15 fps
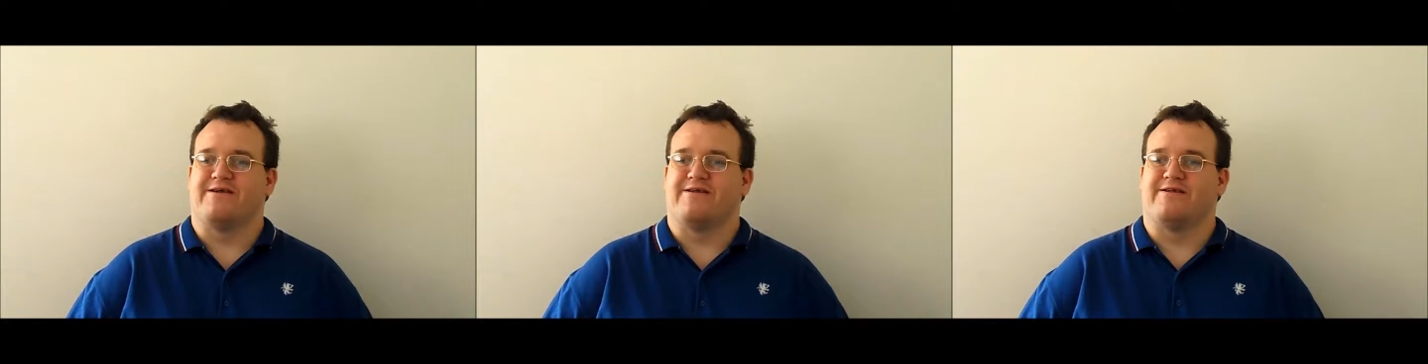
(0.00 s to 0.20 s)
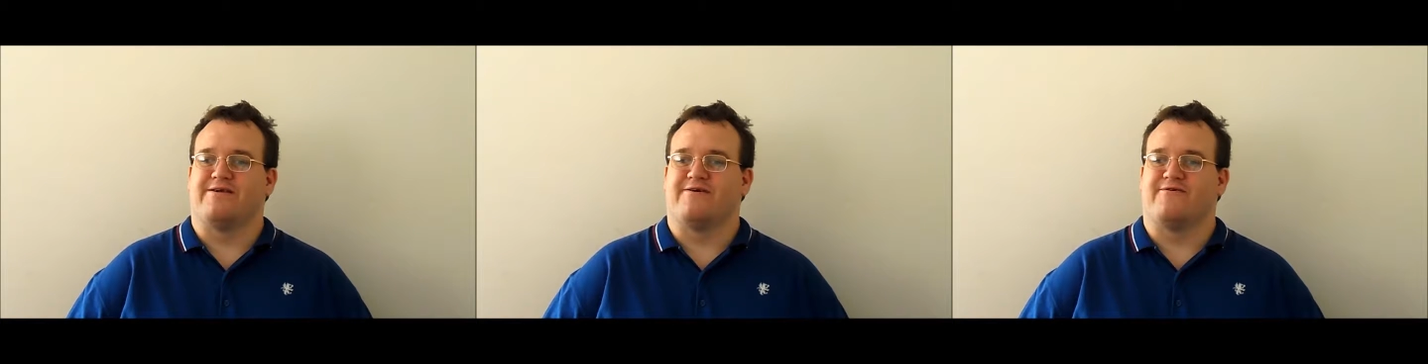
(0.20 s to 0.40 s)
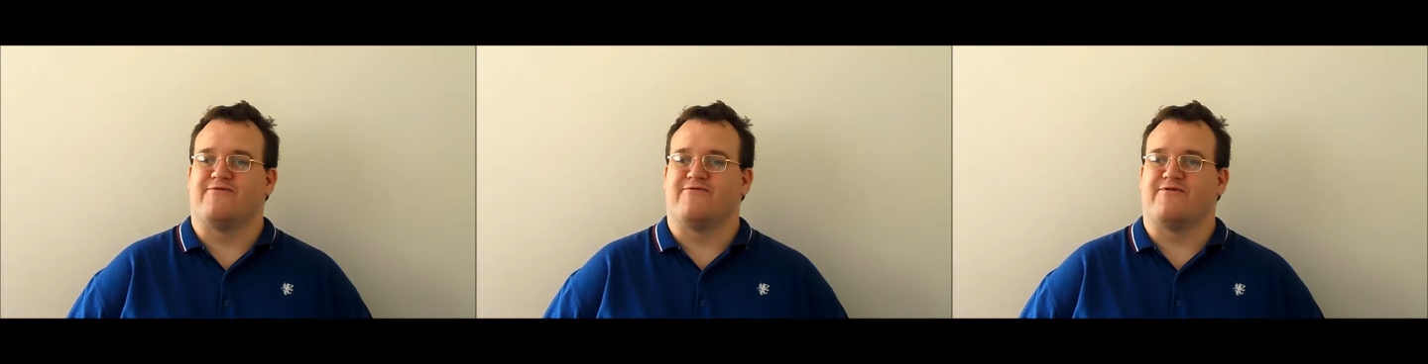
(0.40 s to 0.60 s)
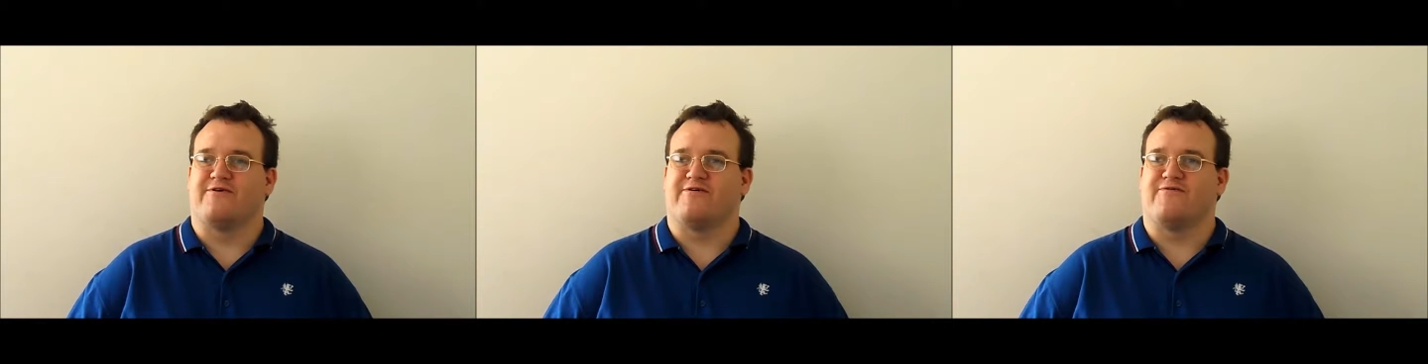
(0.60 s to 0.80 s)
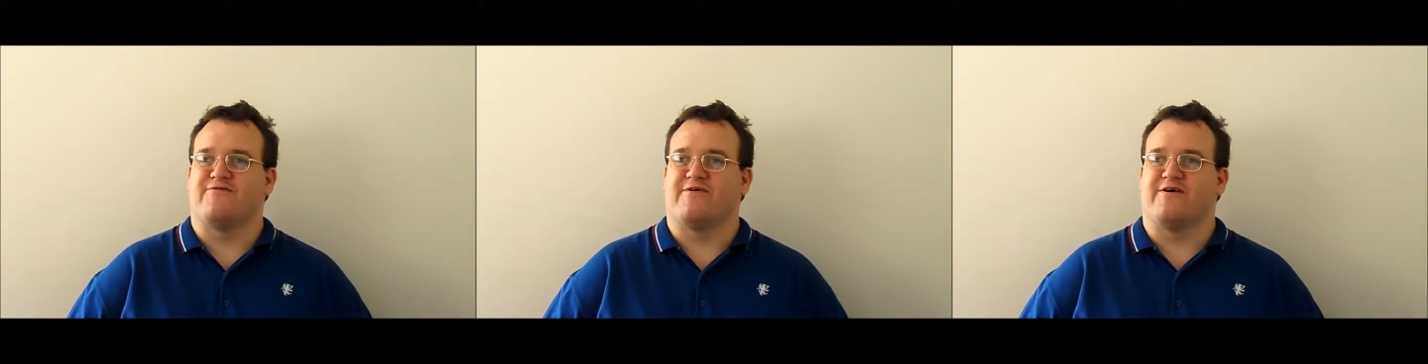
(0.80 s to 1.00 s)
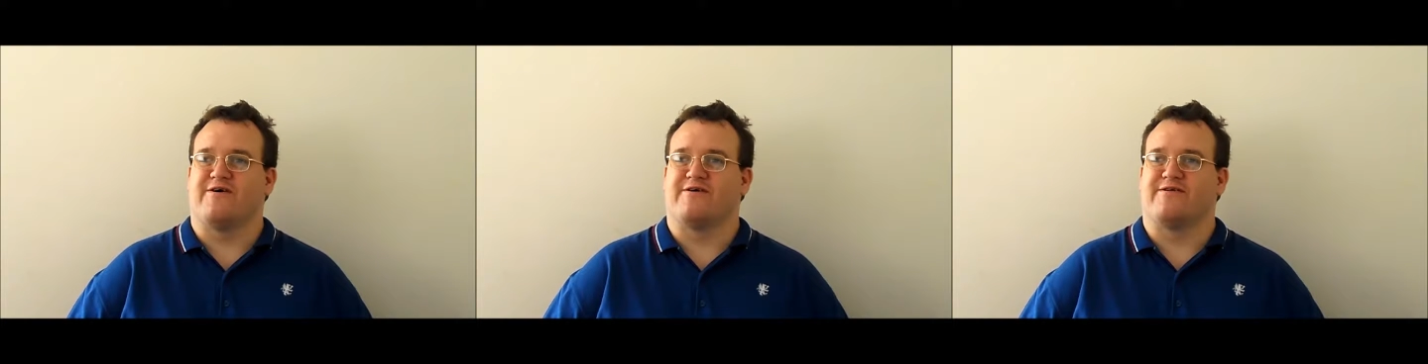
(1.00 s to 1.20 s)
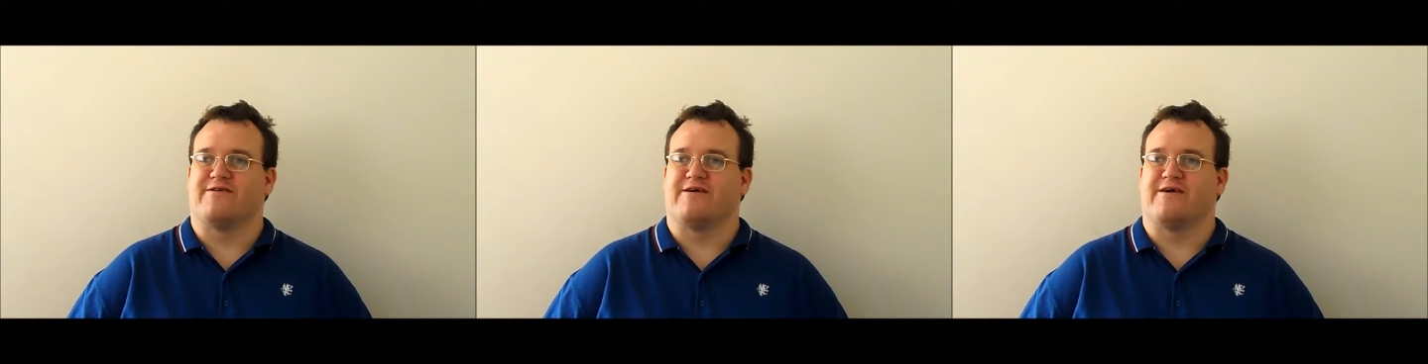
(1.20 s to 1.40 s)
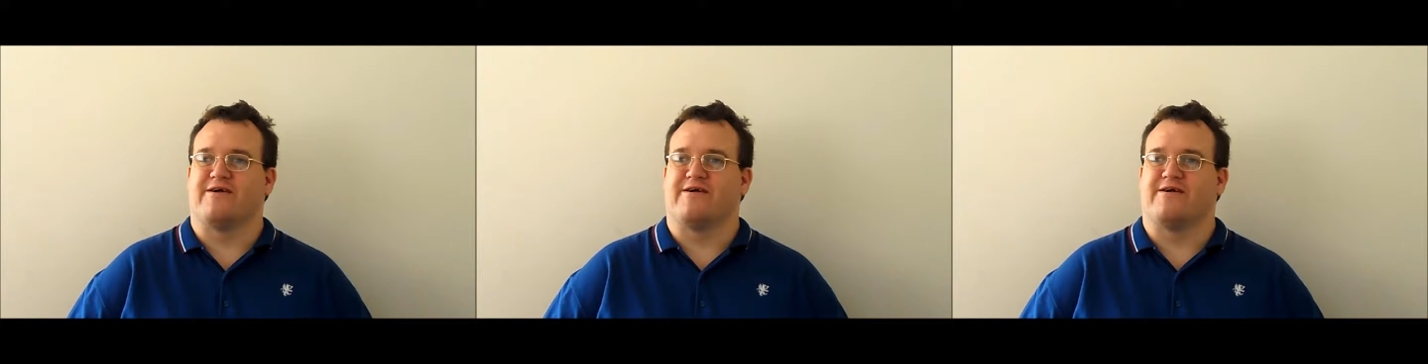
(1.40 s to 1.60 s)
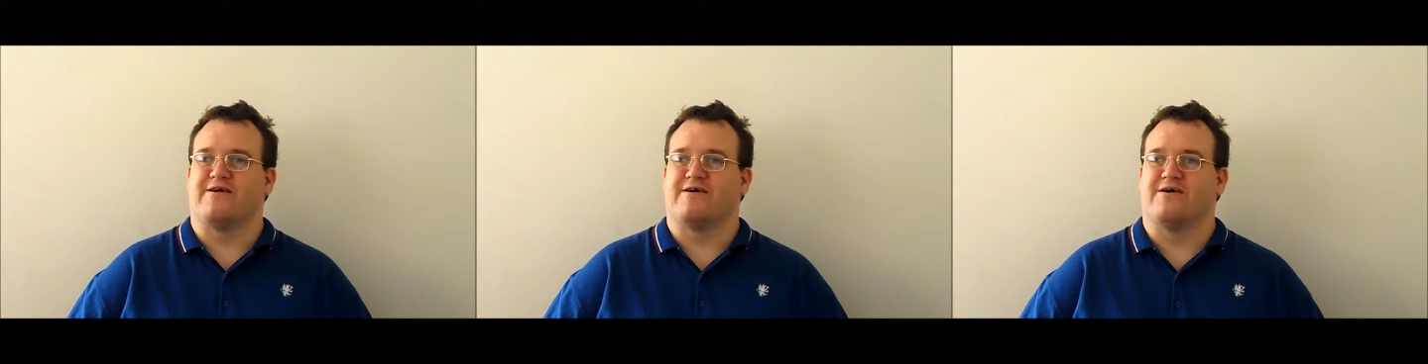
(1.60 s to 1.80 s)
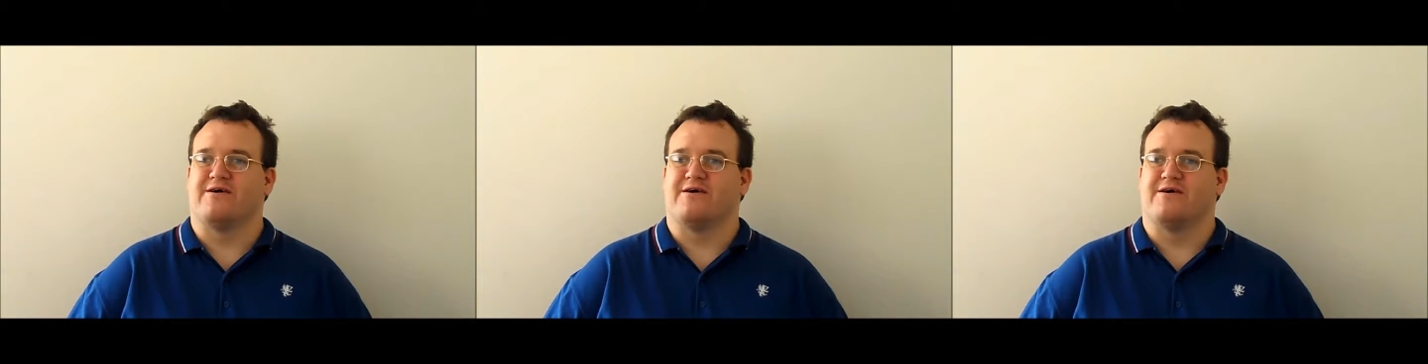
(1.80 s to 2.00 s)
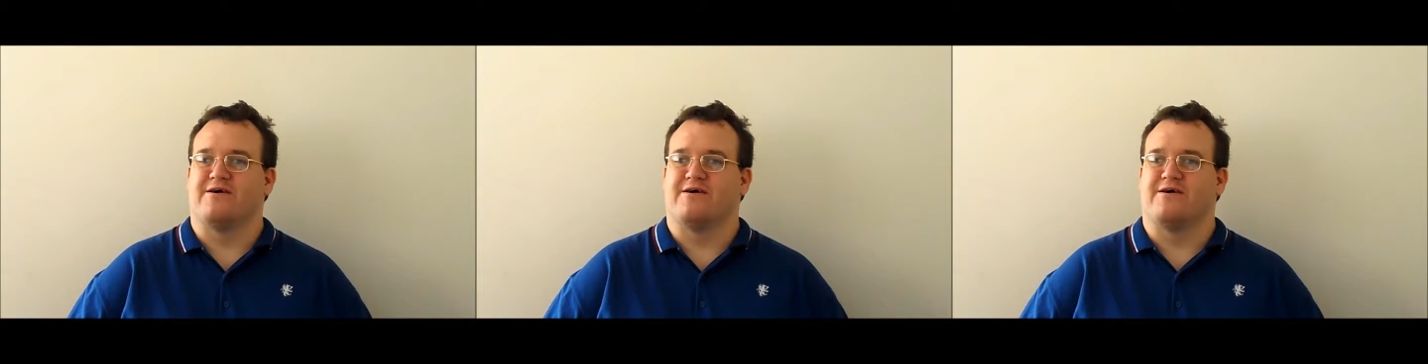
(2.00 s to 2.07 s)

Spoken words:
until 3:30.